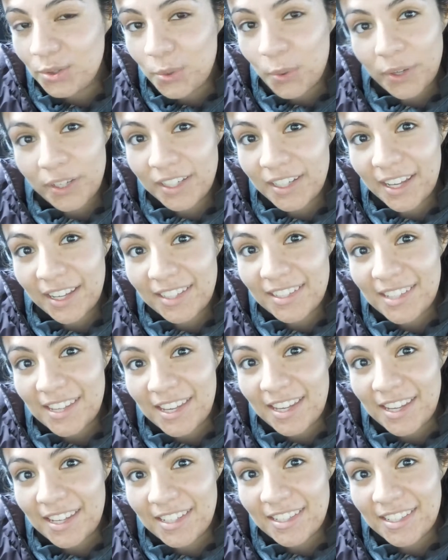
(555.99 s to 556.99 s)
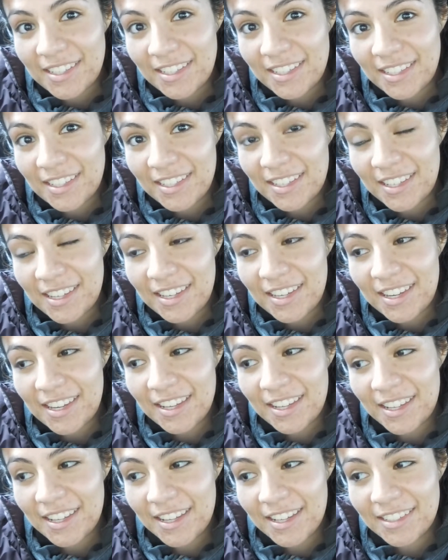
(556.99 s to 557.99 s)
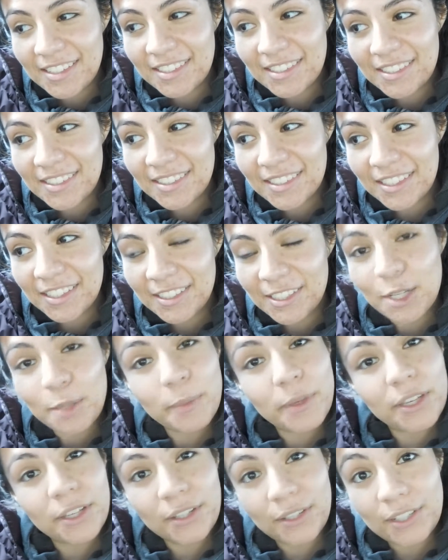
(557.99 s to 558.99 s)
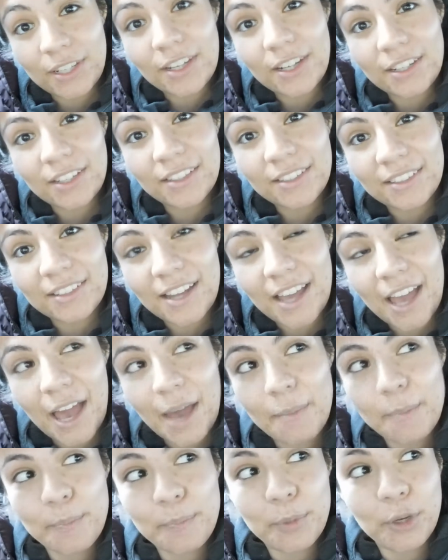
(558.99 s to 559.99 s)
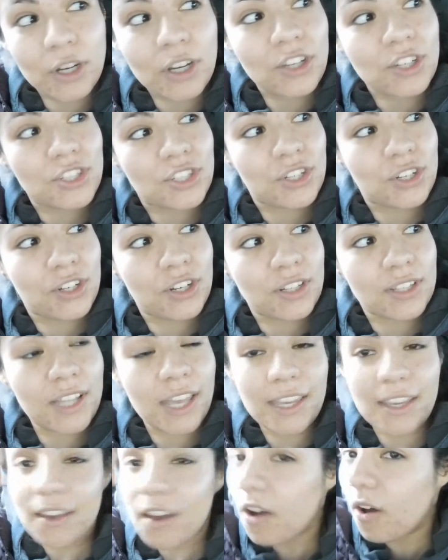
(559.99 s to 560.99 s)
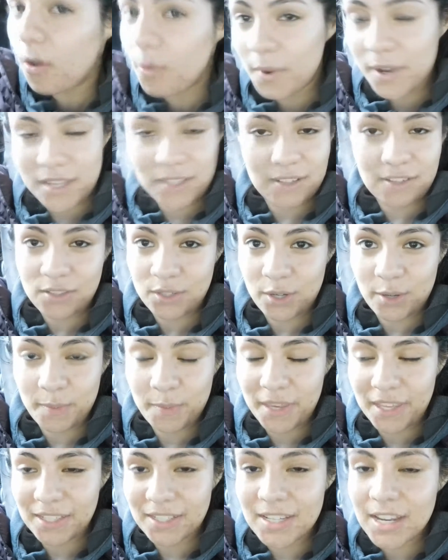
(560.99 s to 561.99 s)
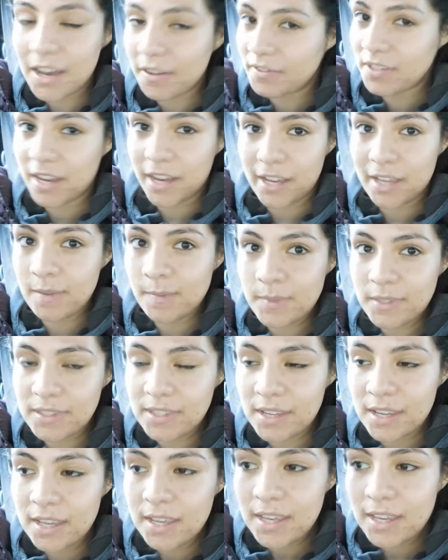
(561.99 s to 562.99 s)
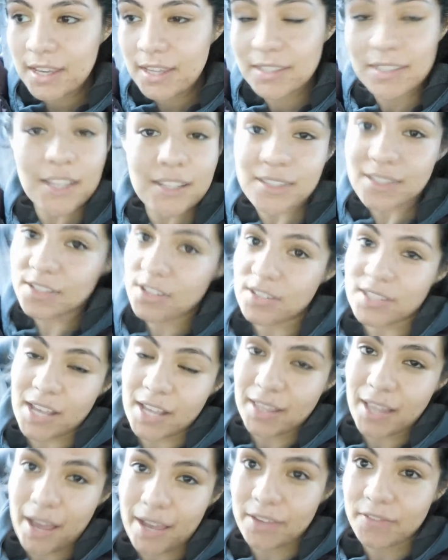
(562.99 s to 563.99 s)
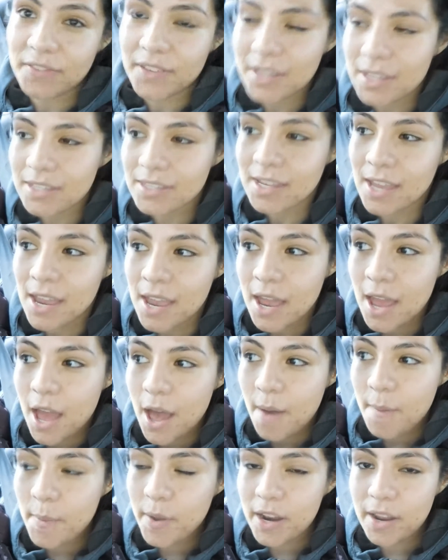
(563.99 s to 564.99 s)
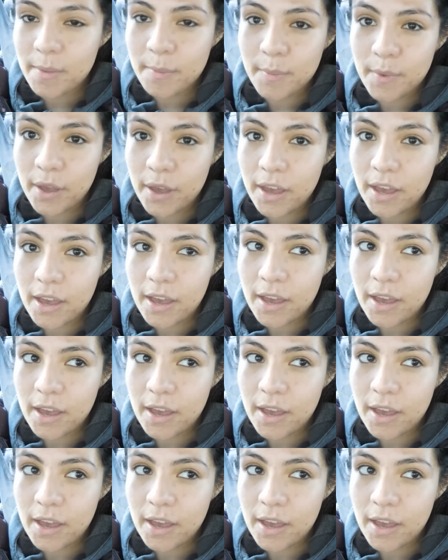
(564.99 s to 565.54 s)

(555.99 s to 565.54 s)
2019 it's it's going to be a good year. I'm pretty sure like always there's going to be tough times cuz that's just how life is, but I'm